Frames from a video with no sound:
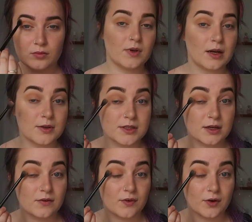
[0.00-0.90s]
And I'm just
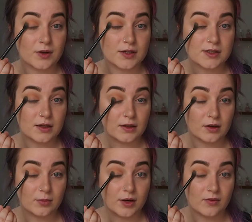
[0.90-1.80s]
gonna focus a
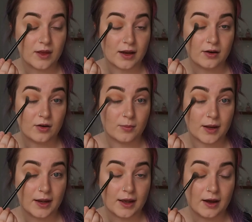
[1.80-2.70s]
little bit of that on
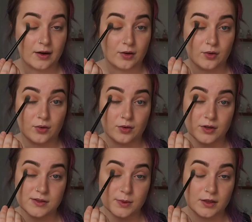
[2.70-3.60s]
my outer corner
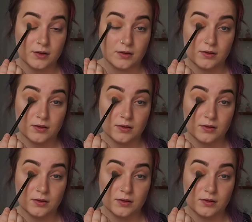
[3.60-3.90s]
as well.